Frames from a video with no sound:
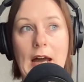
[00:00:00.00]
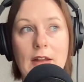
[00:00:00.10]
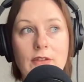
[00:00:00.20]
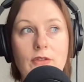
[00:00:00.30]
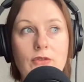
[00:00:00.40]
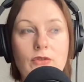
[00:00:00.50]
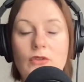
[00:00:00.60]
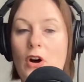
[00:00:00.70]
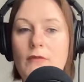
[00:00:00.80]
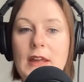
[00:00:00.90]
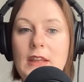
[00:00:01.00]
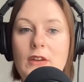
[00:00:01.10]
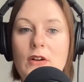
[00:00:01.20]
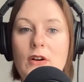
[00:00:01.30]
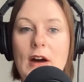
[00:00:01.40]
and not really
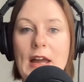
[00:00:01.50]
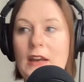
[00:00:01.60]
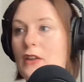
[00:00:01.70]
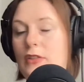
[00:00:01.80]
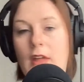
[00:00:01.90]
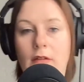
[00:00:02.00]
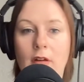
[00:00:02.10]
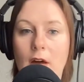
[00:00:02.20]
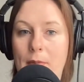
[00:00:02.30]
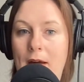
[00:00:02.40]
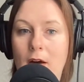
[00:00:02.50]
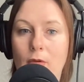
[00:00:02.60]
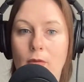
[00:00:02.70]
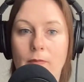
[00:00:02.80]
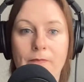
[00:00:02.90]
know anything
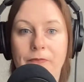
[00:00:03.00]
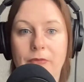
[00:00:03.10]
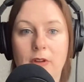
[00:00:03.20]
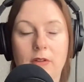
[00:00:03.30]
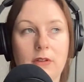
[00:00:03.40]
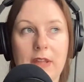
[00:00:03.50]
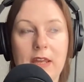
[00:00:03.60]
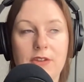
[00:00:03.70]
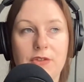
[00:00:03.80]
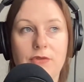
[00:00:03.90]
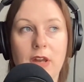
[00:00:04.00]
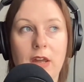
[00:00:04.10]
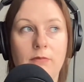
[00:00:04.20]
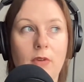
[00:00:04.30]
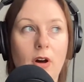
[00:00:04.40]
about the
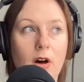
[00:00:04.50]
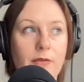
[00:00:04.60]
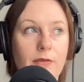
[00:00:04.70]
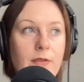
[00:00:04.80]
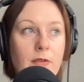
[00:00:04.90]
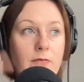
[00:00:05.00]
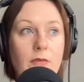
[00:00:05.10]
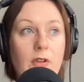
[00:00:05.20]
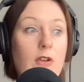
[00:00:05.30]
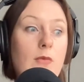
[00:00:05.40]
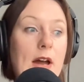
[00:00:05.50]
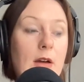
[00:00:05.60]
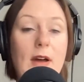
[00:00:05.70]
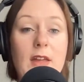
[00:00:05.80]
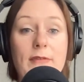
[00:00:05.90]
history of, you know,
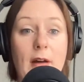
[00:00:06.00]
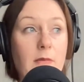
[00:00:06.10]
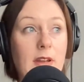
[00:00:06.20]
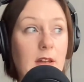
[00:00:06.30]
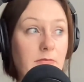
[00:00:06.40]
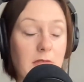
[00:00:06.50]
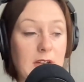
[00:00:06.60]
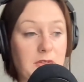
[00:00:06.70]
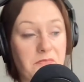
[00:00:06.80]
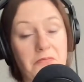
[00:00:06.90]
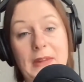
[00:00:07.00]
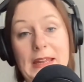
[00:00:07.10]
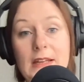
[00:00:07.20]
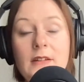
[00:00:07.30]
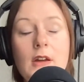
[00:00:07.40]
where your family has
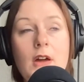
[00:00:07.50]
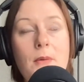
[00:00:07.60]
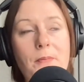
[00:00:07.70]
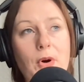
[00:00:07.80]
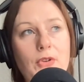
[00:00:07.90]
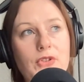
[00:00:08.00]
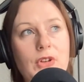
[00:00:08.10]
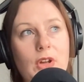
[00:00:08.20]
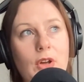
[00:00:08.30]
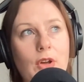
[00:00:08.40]
been. But,